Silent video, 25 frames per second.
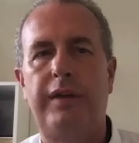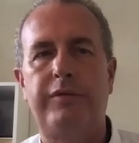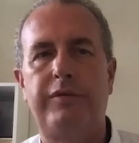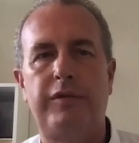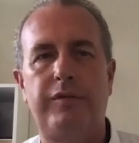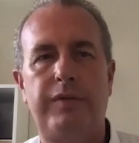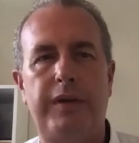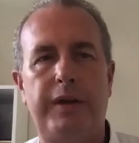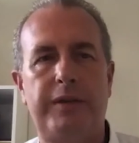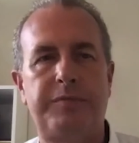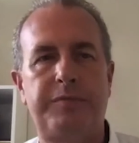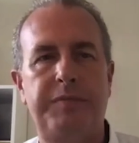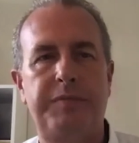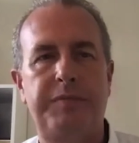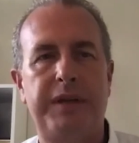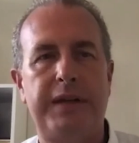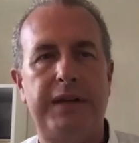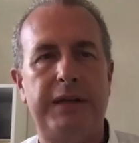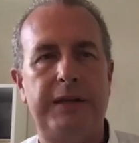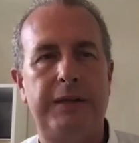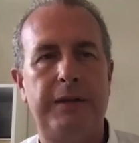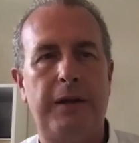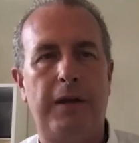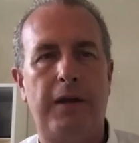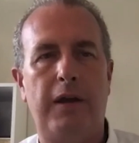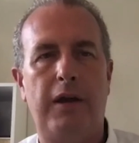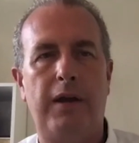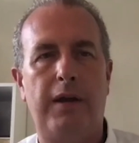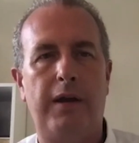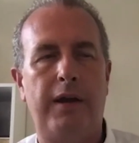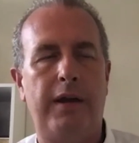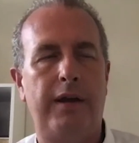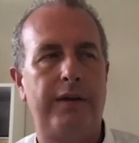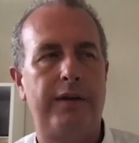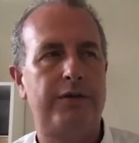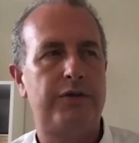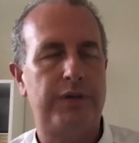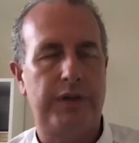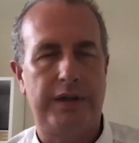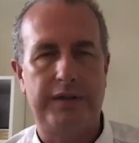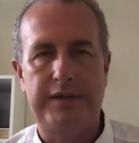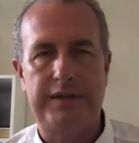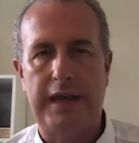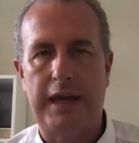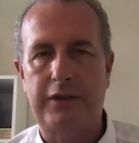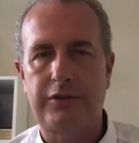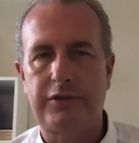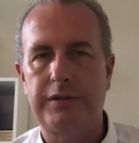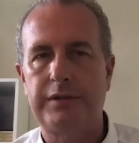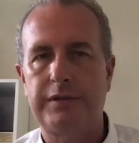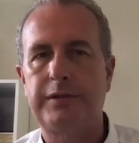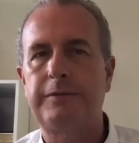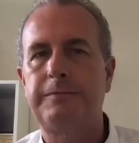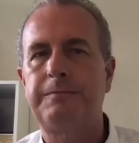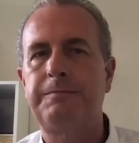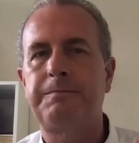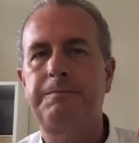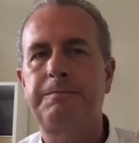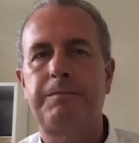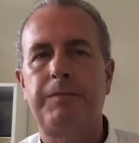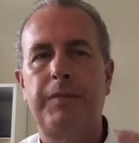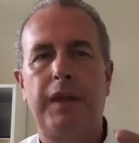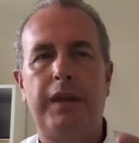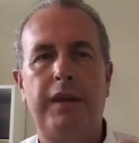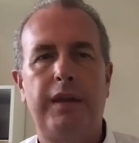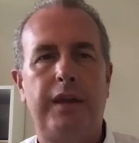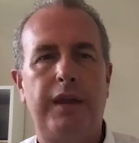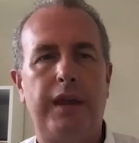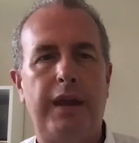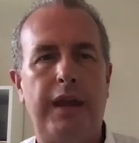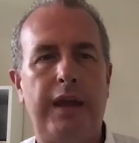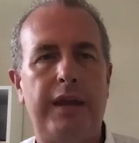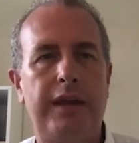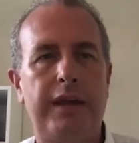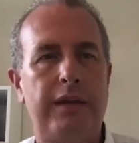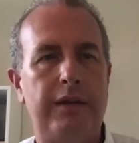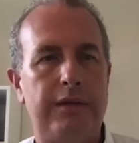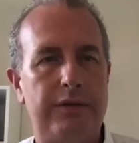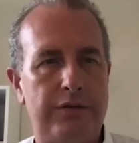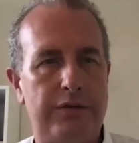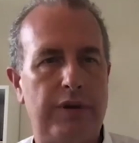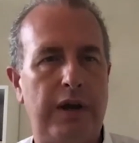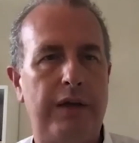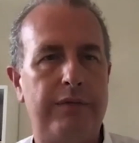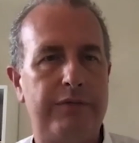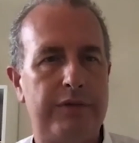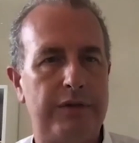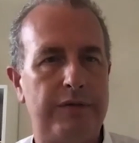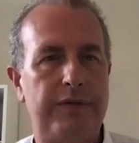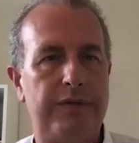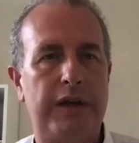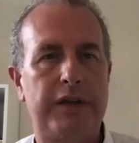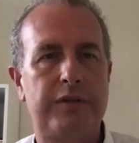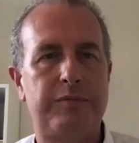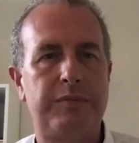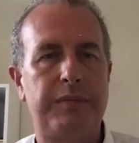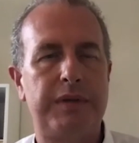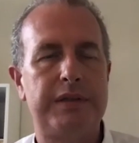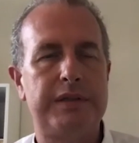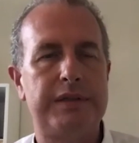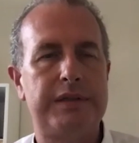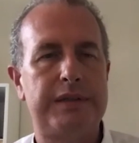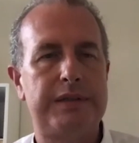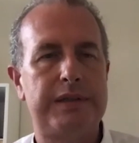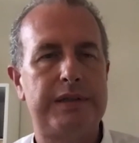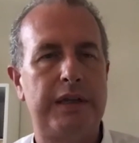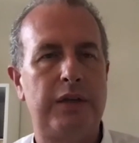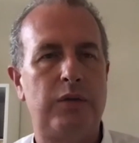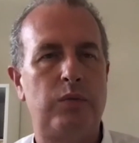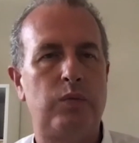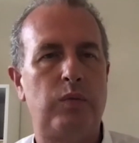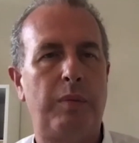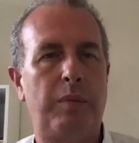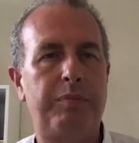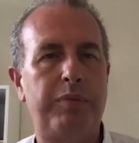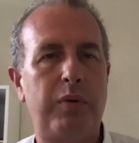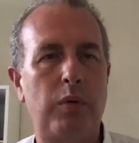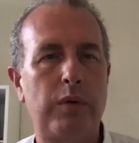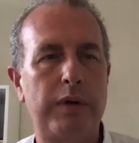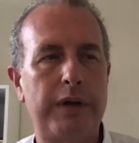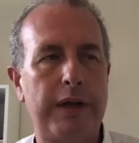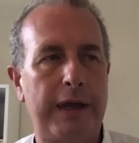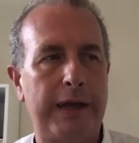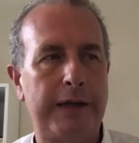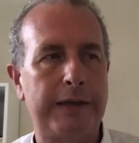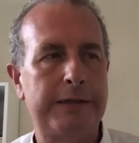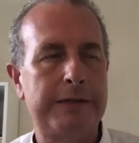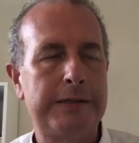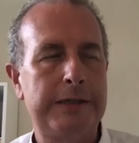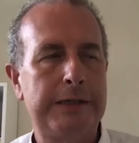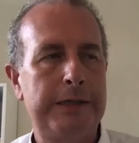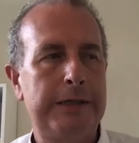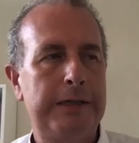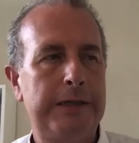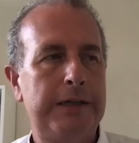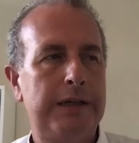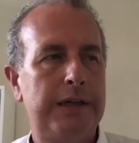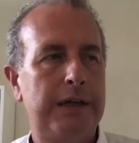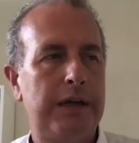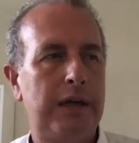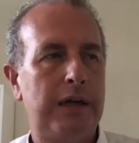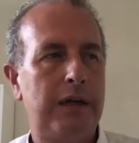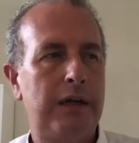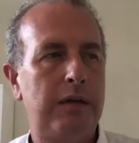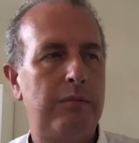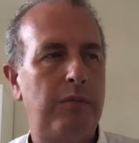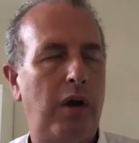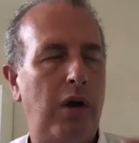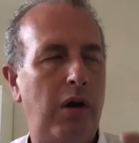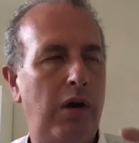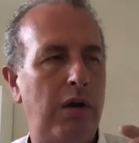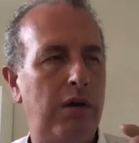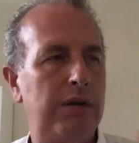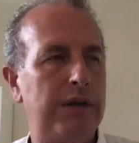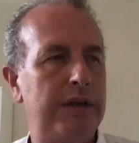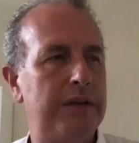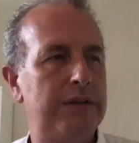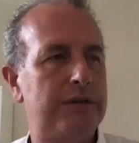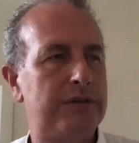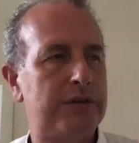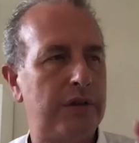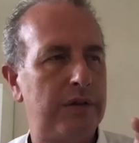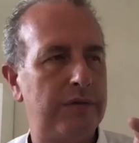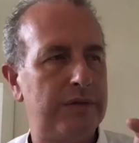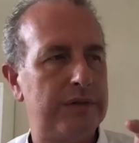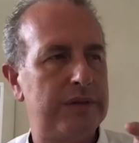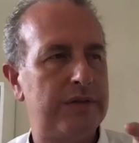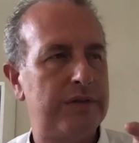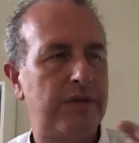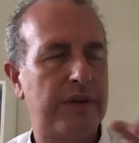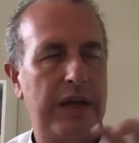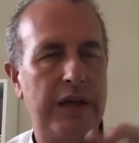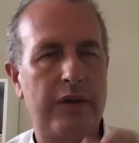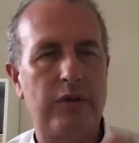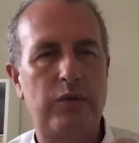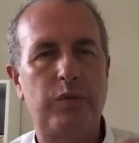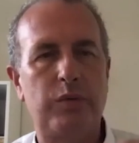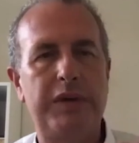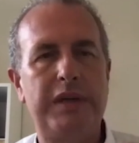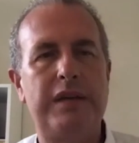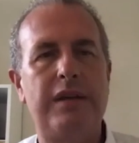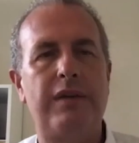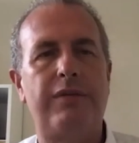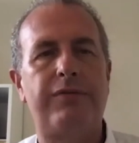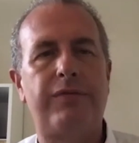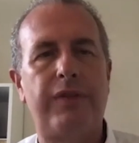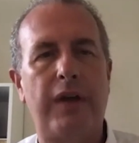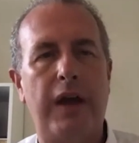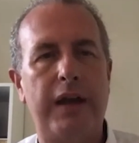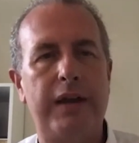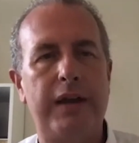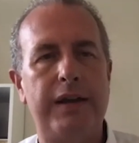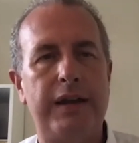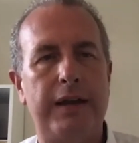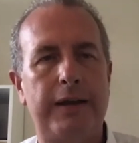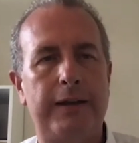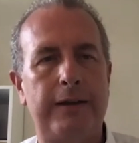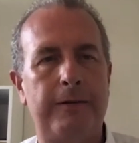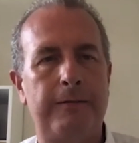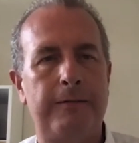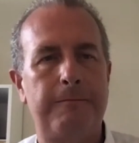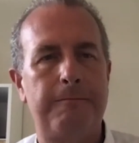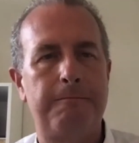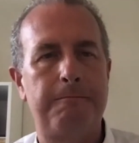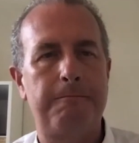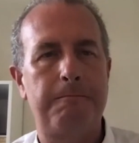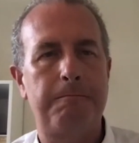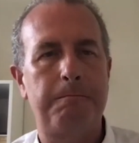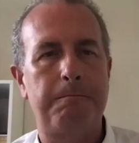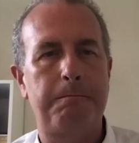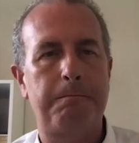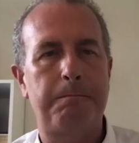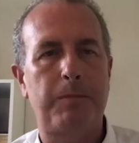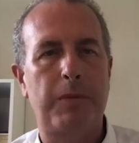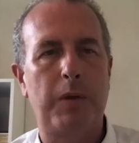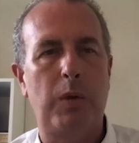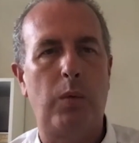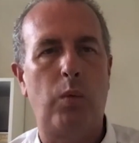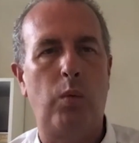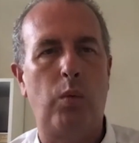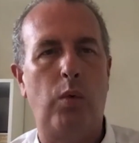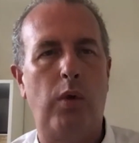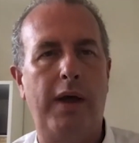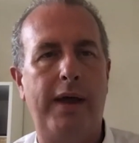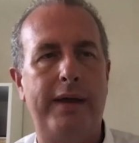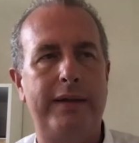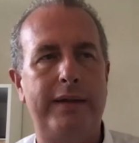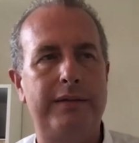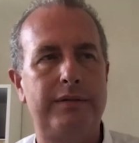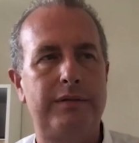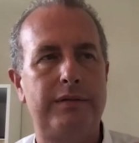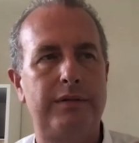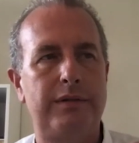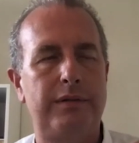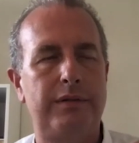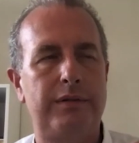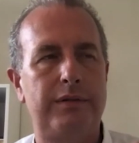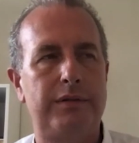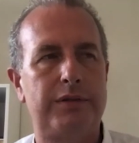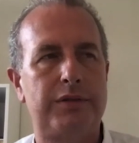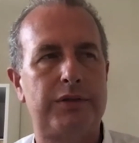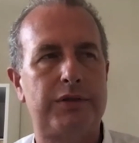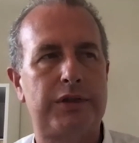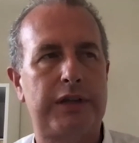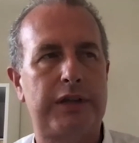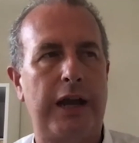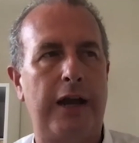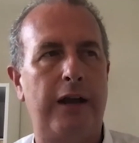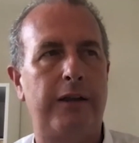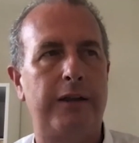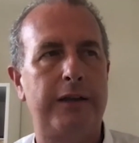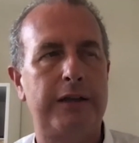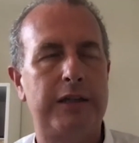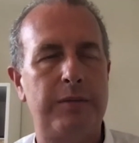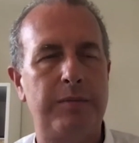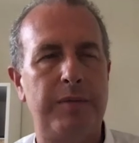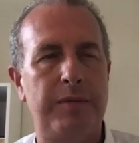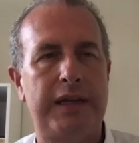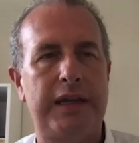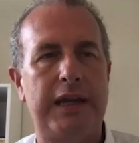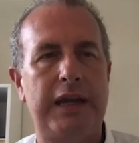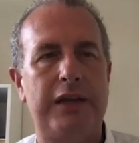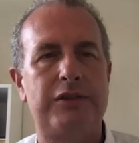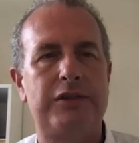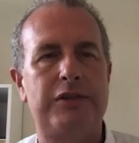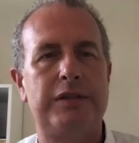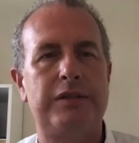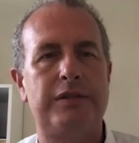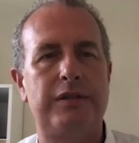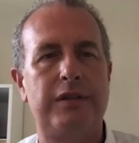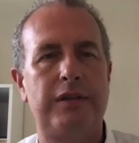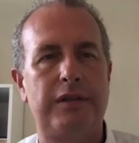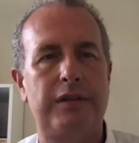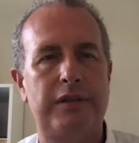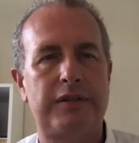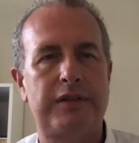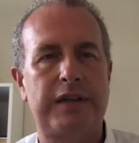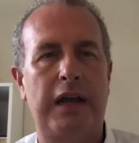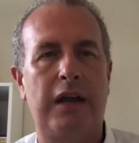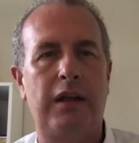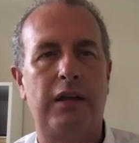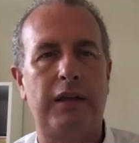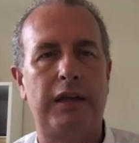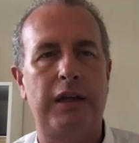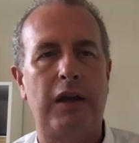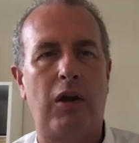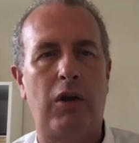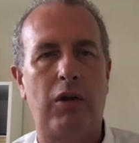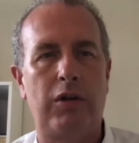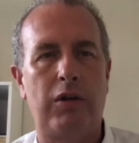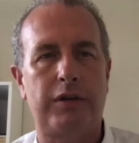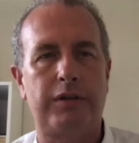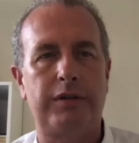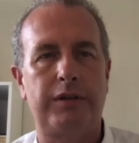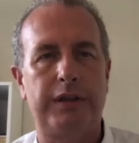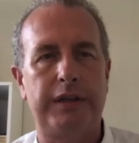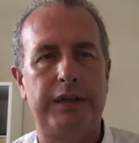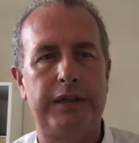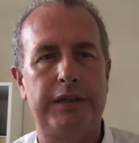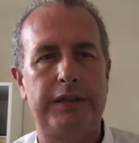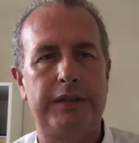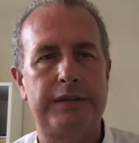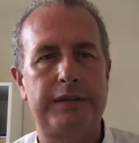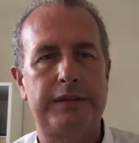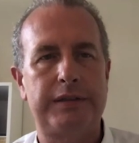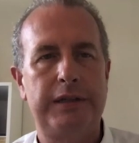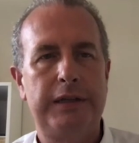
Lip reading: investment in transactions, and then it drives investments in reporting, all in service of kind of redefining what scholarly communications in the scholarly article is.